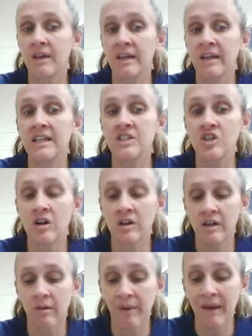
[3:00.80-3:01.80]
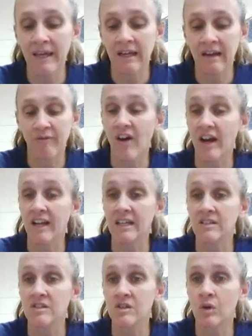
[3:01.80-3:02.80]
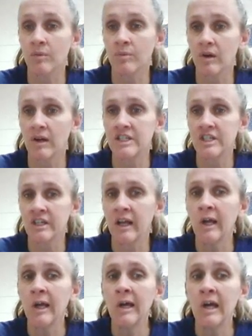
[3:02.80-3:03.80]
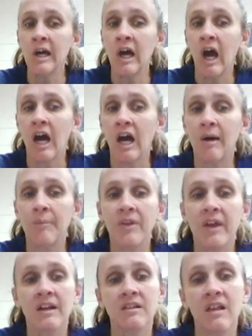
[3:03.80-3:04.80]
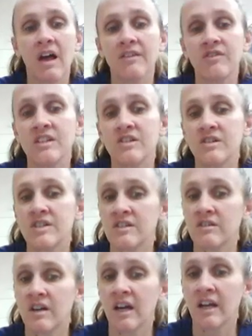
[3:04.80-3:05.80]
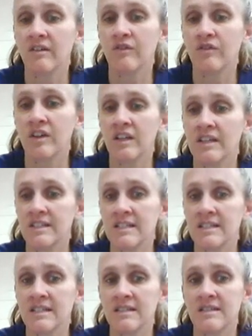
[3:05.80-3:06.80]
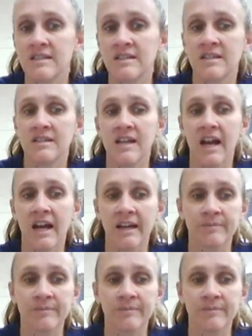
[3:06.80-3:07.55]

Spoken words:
He started a banking and finance corporation, and a lot of these are still kind of in existence today.